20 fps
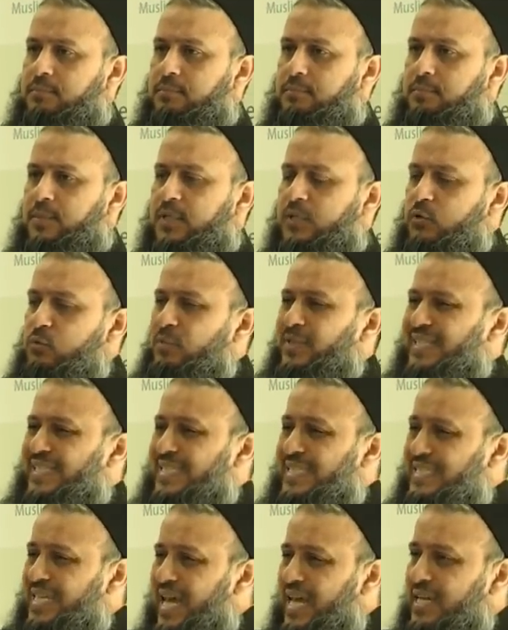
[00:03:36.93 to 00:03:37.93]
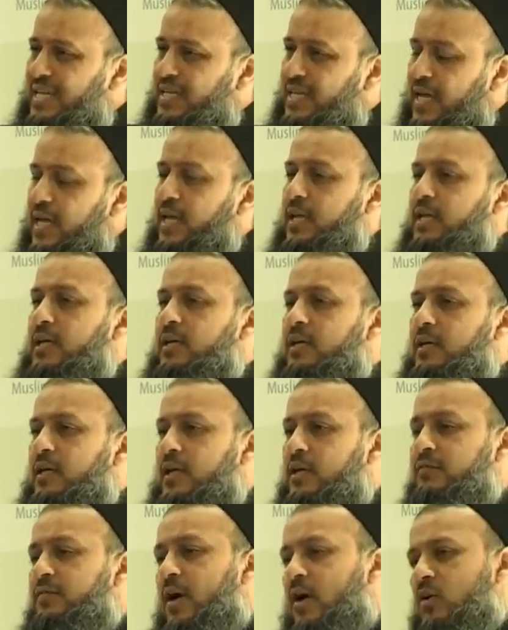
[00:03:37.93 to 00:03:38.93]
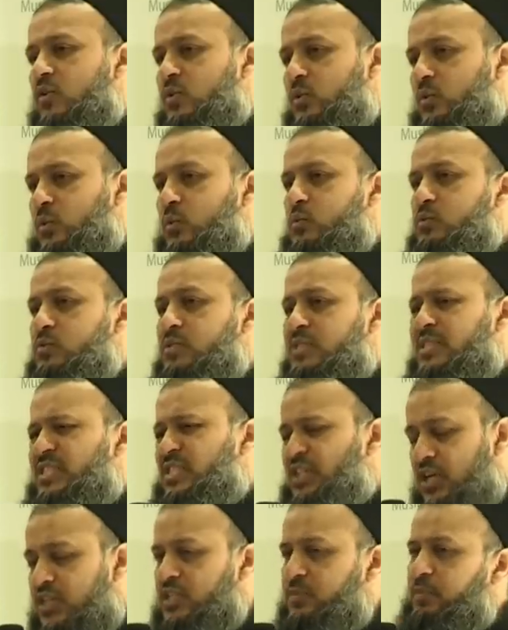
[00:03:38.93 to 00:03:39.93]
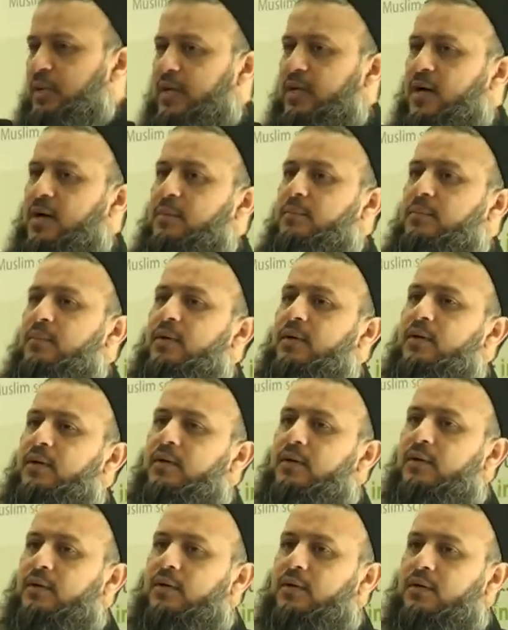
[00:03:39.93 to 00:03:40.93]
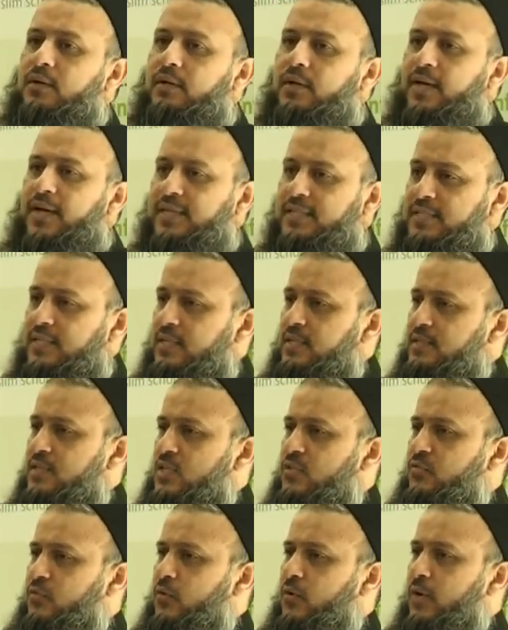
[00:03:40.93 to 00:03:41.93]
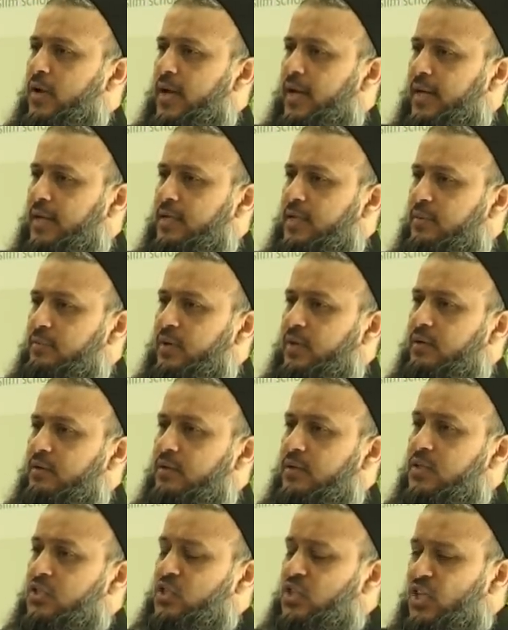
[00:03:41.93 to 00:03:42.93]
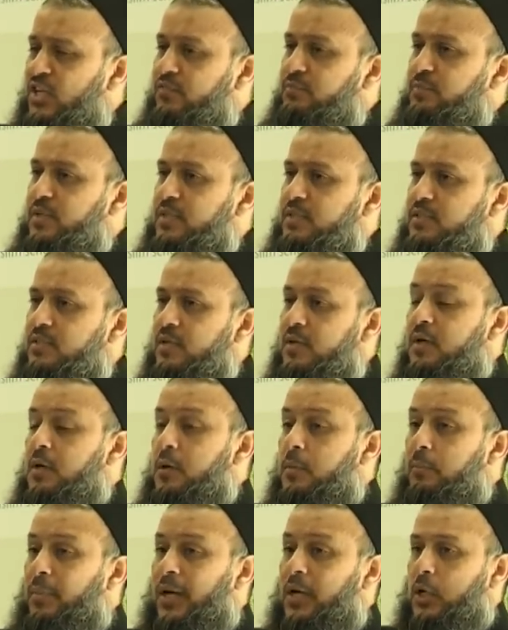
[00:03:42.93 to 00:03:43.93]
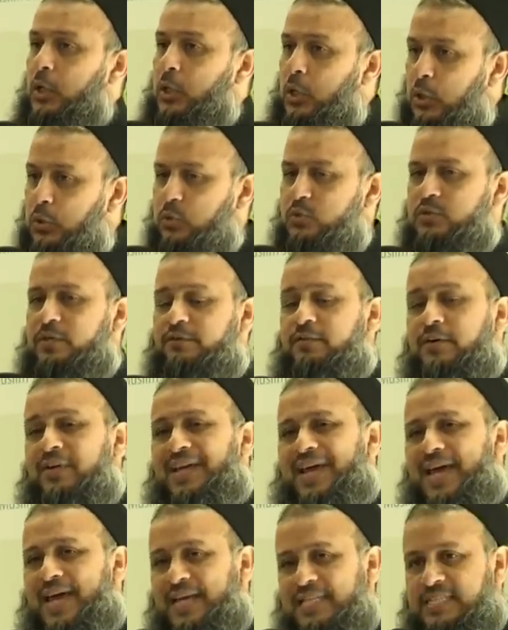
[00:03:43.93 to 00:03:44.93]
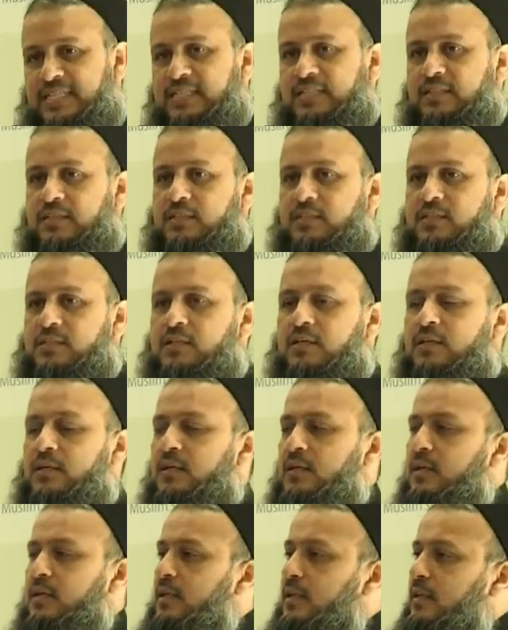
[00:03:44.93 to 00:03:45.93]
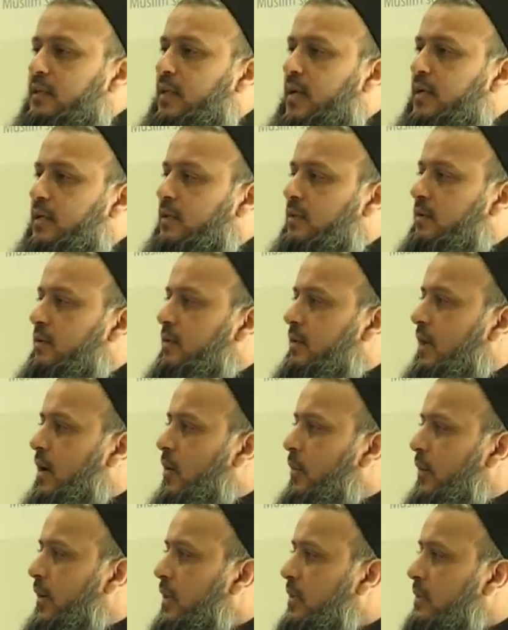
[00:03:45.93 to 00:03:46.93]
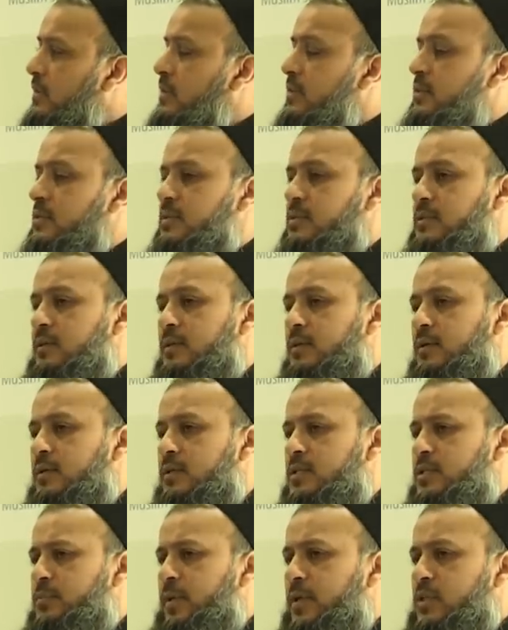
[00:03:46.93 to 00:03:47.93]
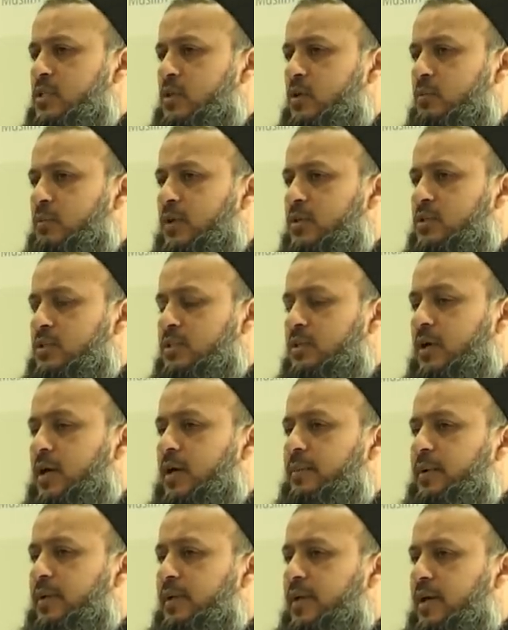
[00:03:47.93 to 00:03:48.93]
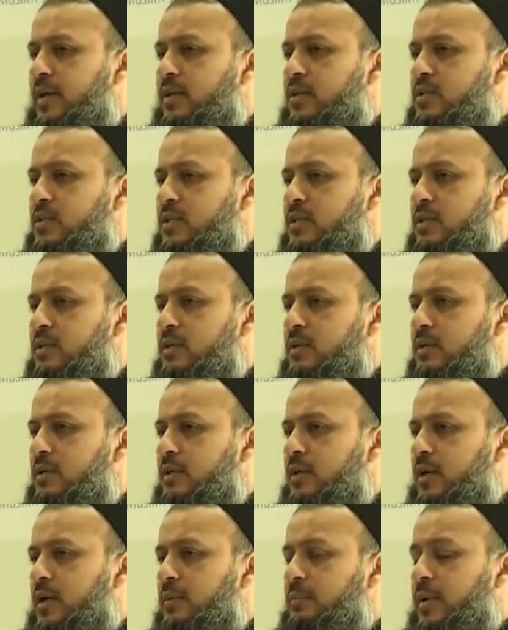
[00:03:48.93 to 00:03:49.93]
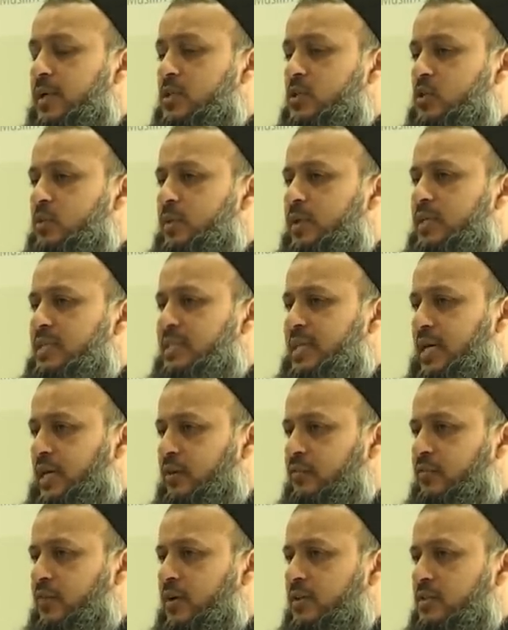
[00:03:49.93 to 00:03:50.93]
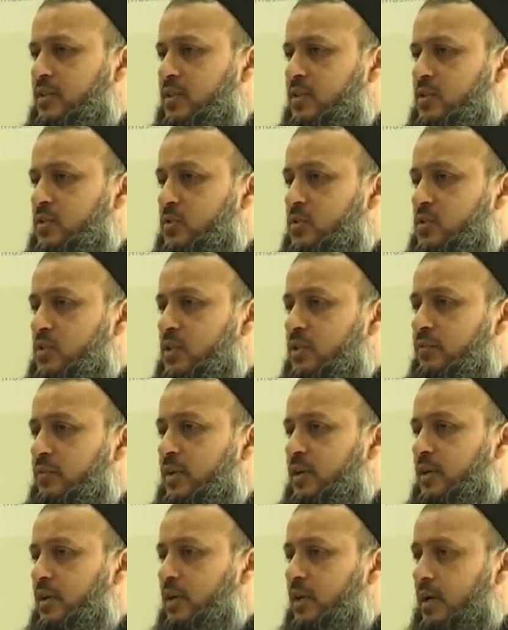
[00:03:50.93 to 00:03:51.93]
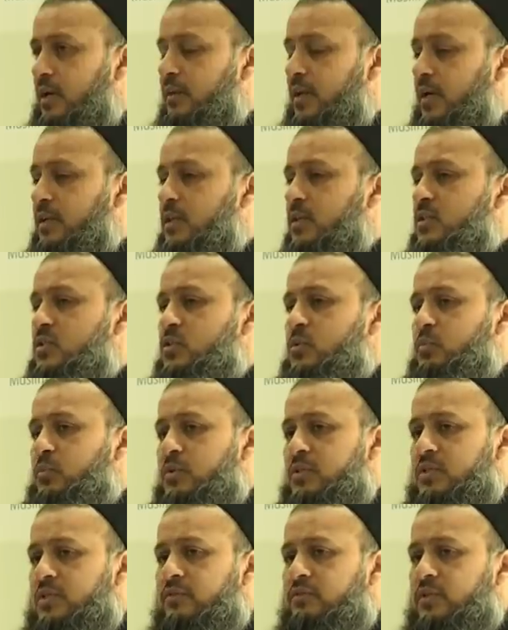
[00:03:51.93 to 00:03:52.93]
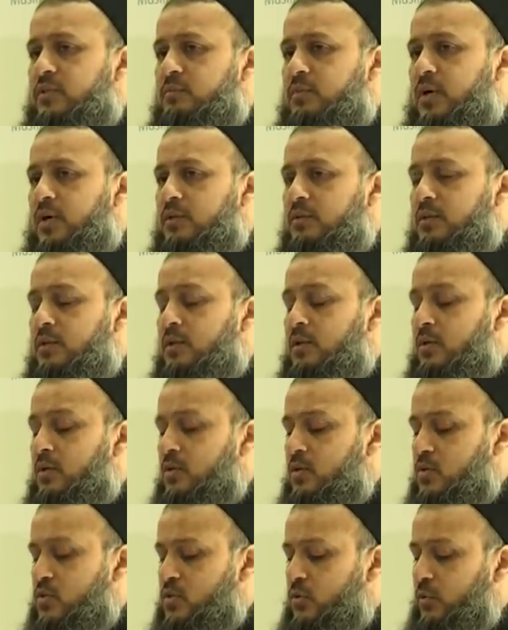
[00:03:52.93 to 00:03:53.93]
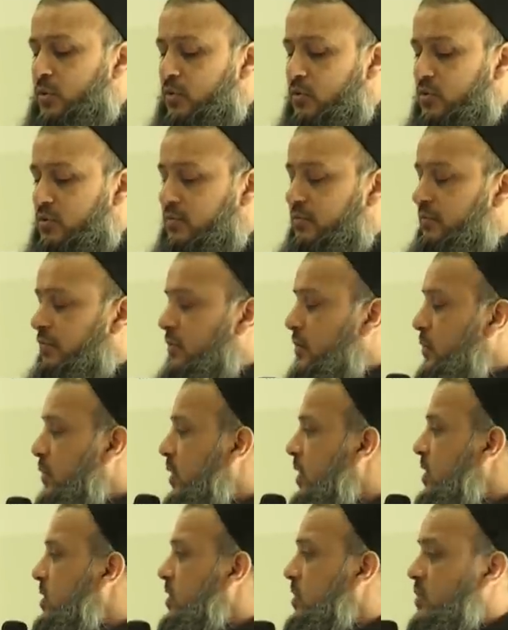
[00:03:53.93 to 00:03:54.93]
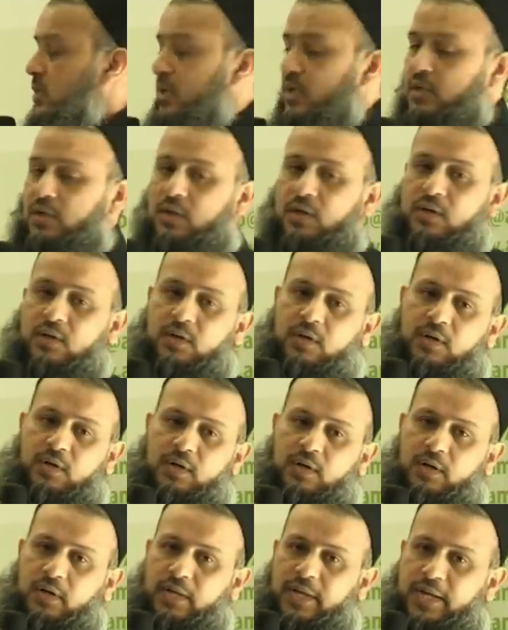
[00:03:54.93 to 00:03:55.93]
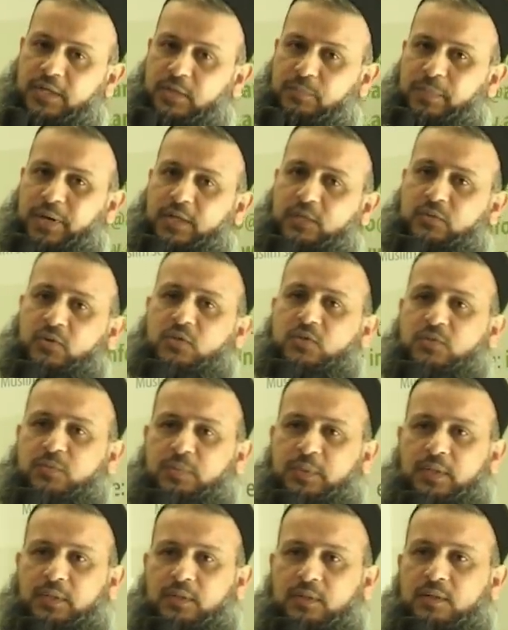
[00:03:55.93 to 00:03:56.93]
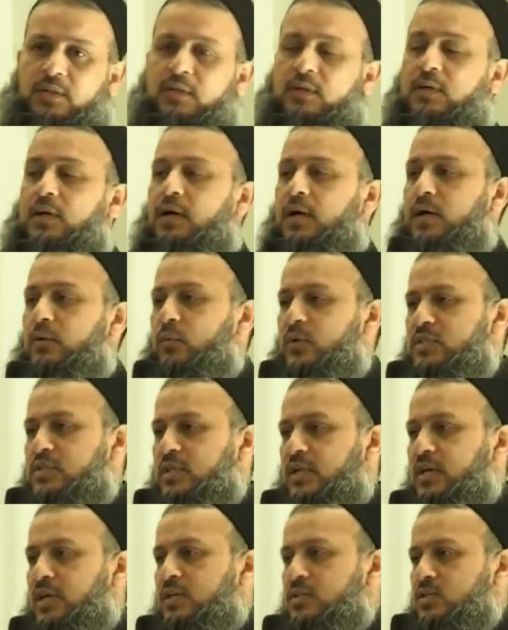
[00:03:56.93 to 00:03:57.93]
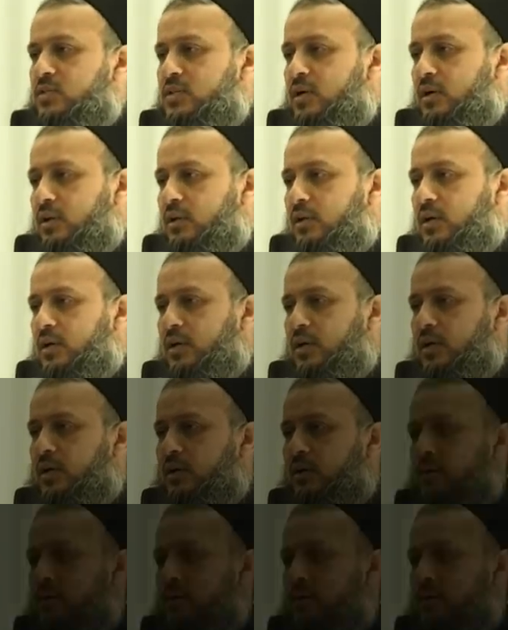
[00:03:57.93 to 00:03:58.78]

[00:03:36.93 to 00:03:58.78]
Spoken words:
But it will be a sad day if our schools just become excellences for academic achievement, but lose the very essence that our elders spent so much time and energy and made so many sacrifices to achieve, and that is to preserve the iman. So with those few words, inshallah, I'll hand it back to our speaker. And once again, Jazakallah khair.